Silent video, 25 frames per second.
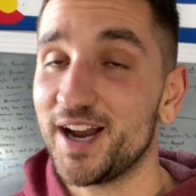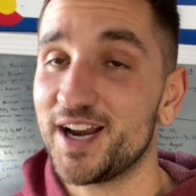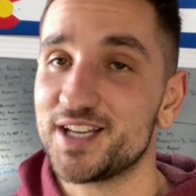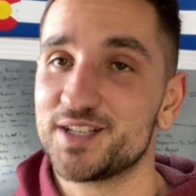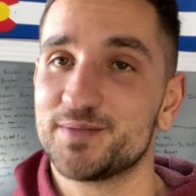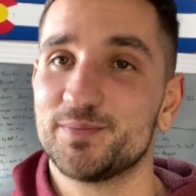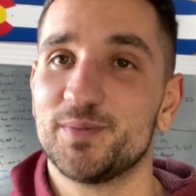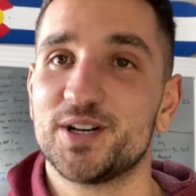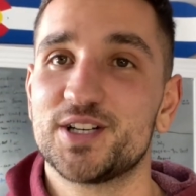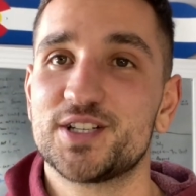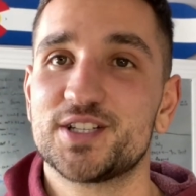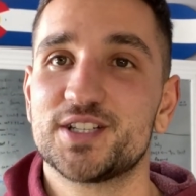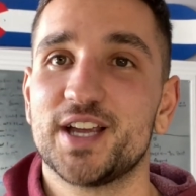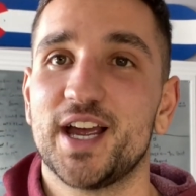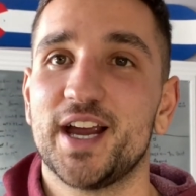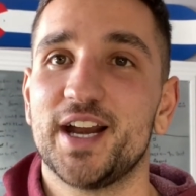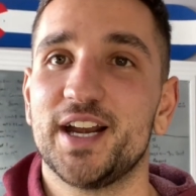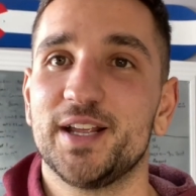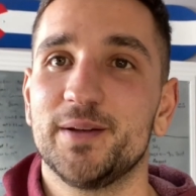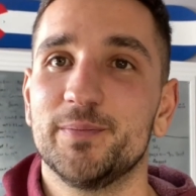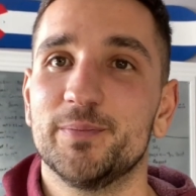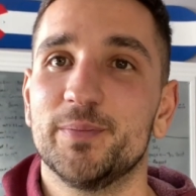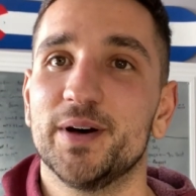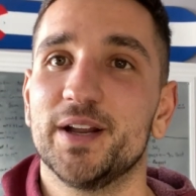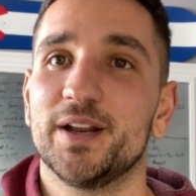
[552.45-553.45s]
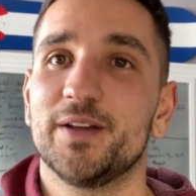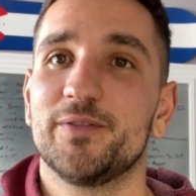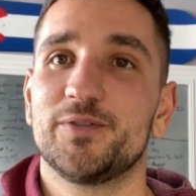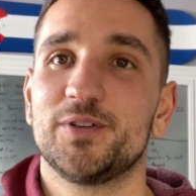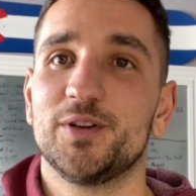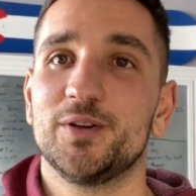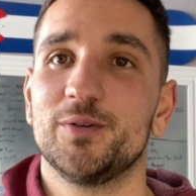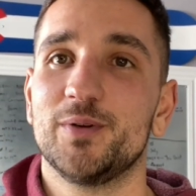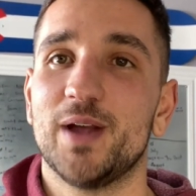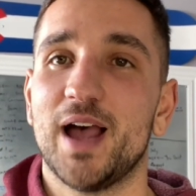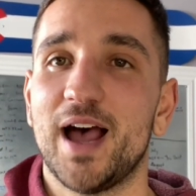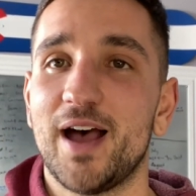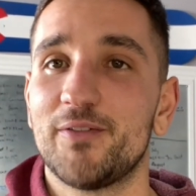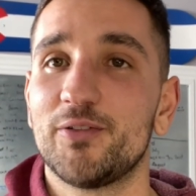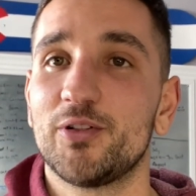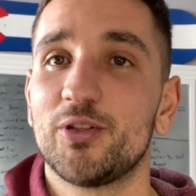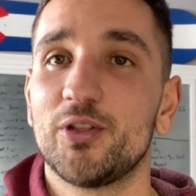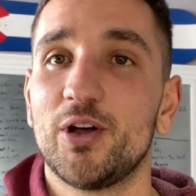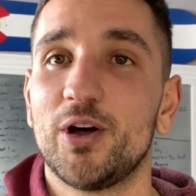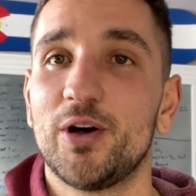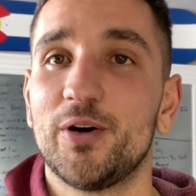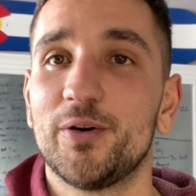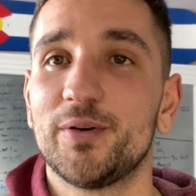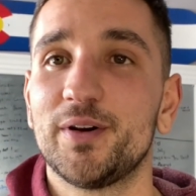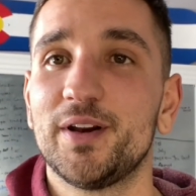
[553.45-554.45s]
as much signing, but if you have a
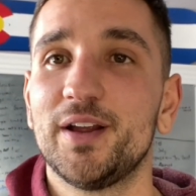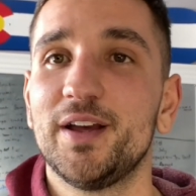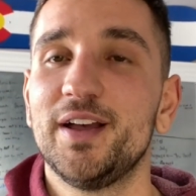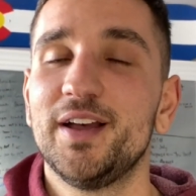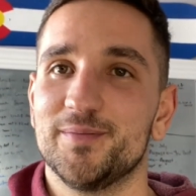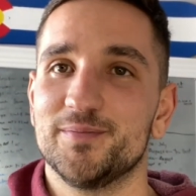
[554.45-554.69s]
loan,